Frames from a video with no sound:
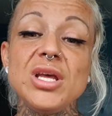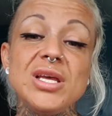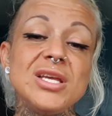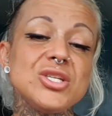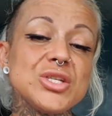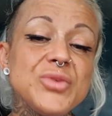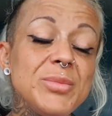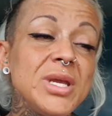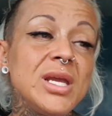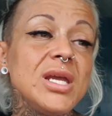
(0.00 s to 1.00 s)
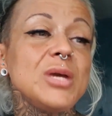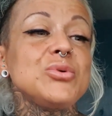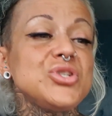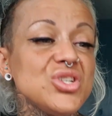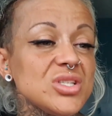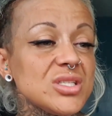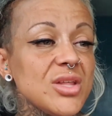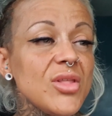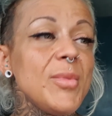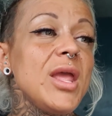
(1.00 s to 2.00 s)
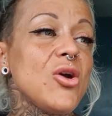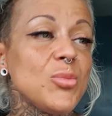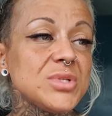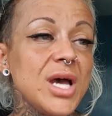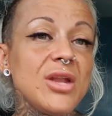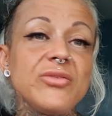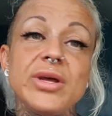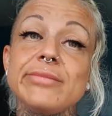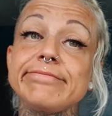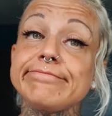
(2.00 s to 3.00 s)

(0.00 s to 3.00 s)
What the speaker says: It's just, for me, it was just the makeup side of it.